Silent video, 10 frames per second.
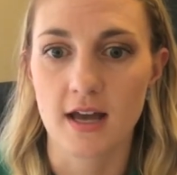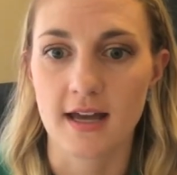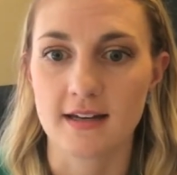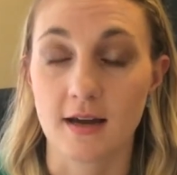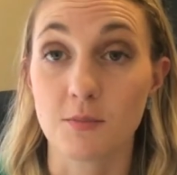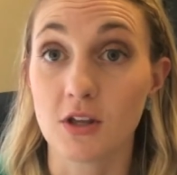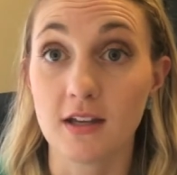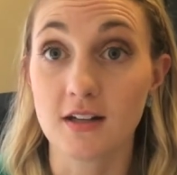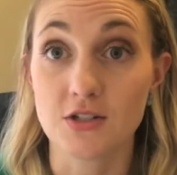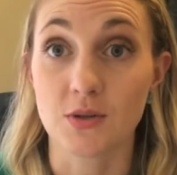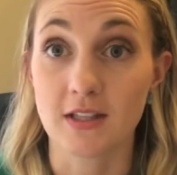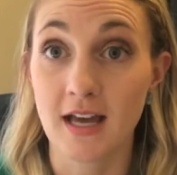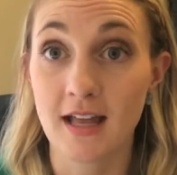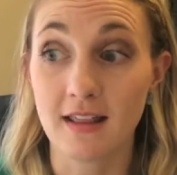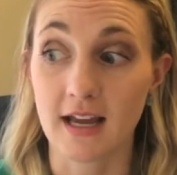And I'm really good at doing
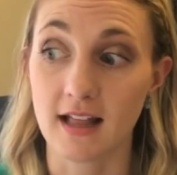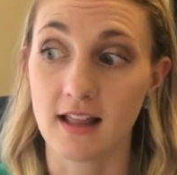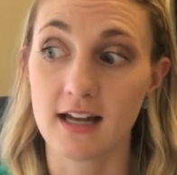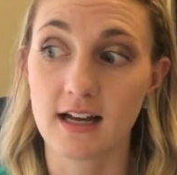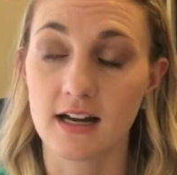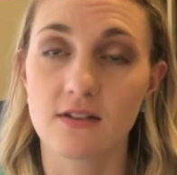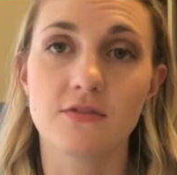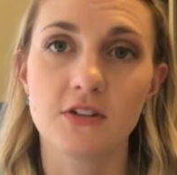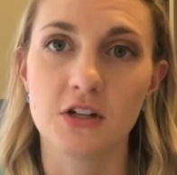that. Like I let kind of,